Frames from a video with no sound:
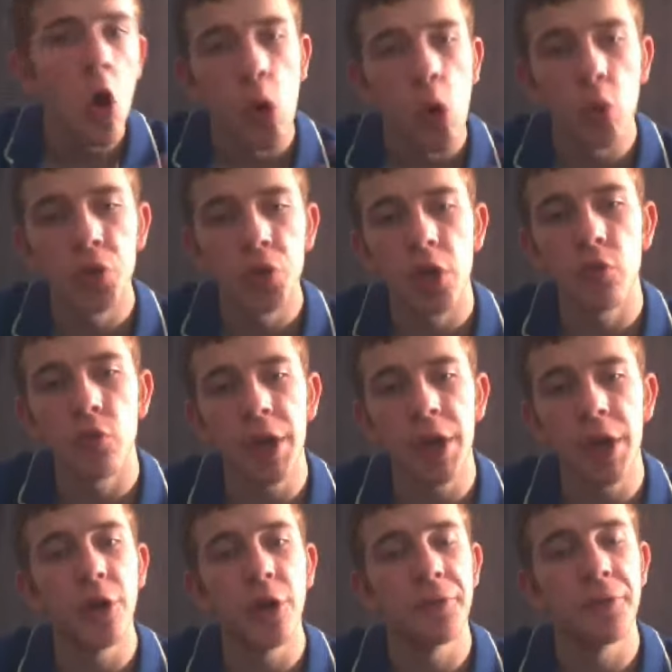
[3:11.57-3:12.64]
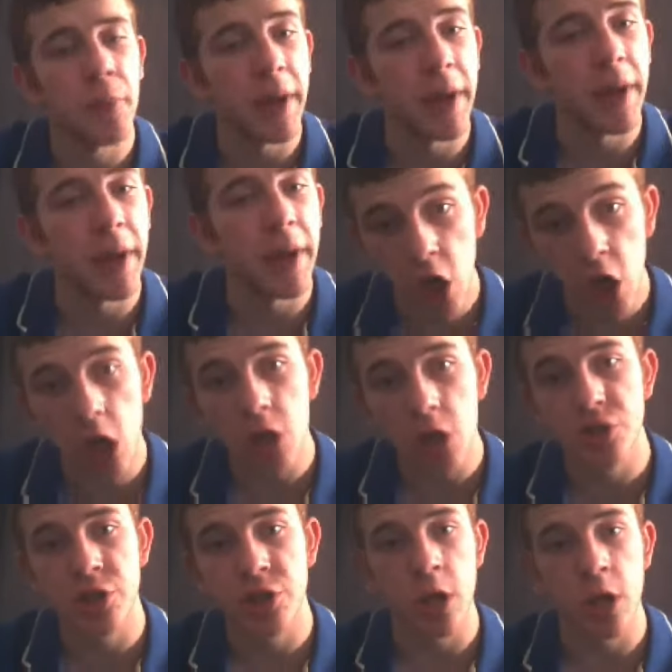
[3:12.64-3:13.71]
Also really good if you're being
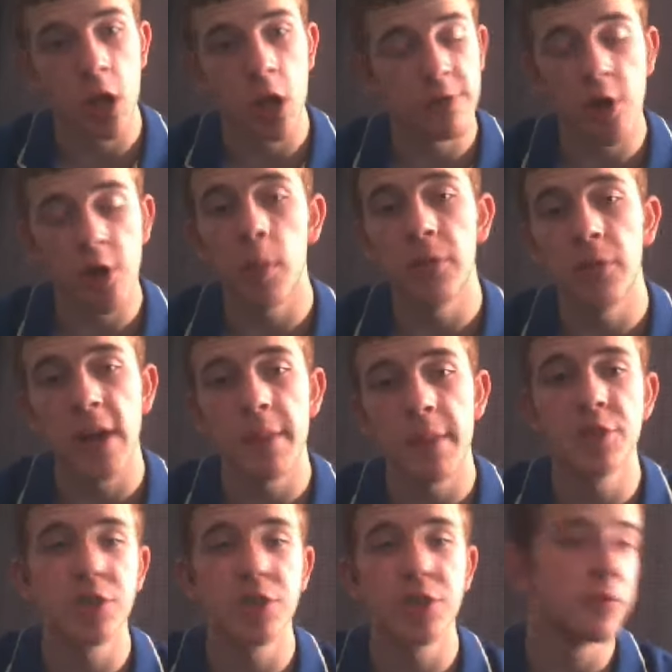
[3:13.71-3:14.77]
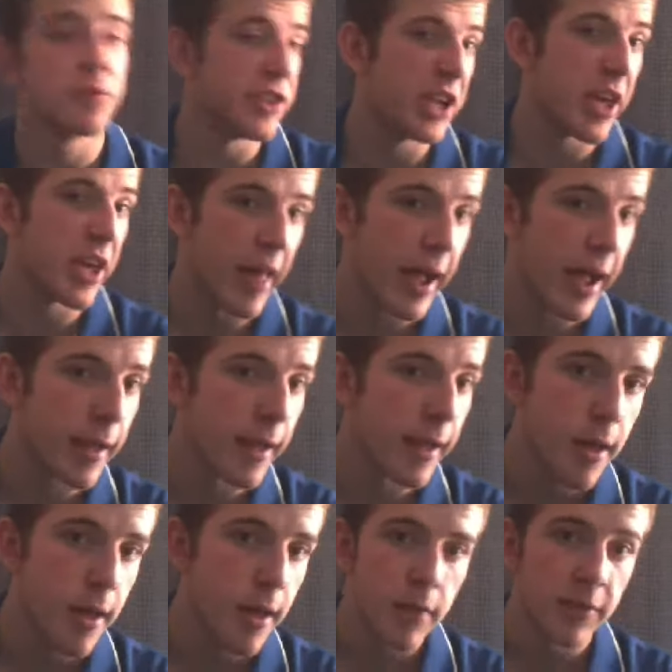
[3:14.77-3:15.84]
charged with combi flamers because obviously you get that
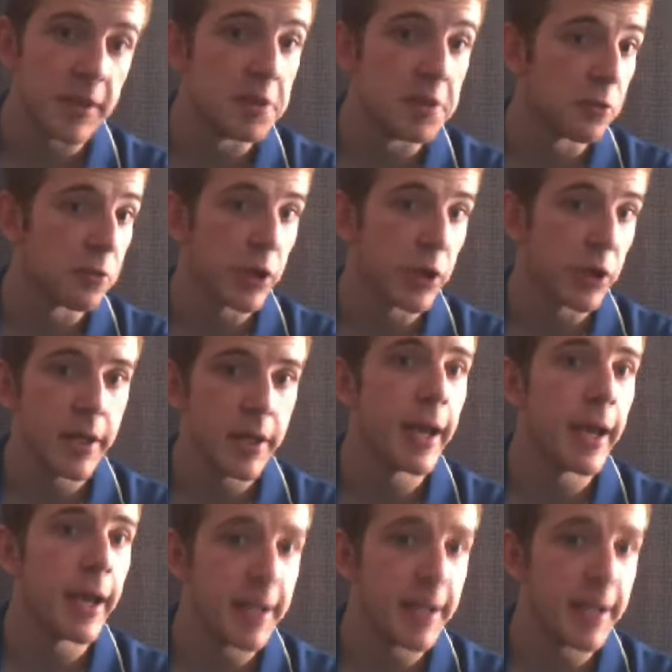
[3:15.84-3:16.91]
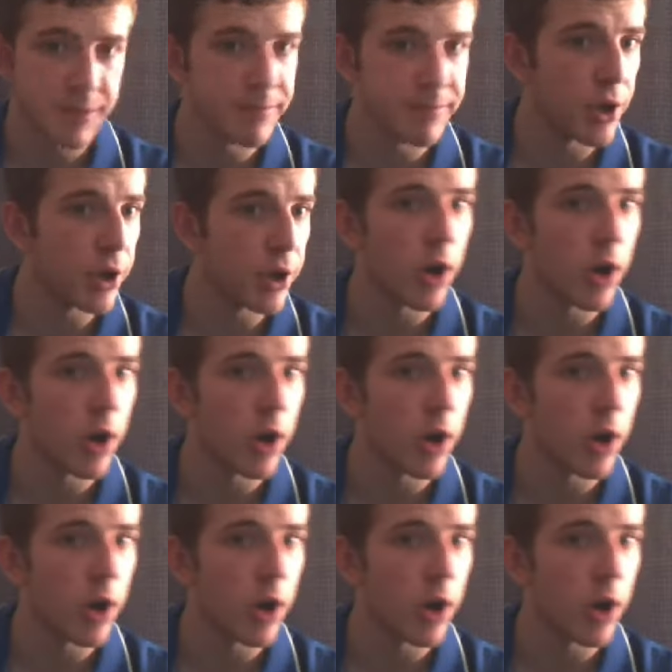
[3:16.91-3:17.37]
D3 hits per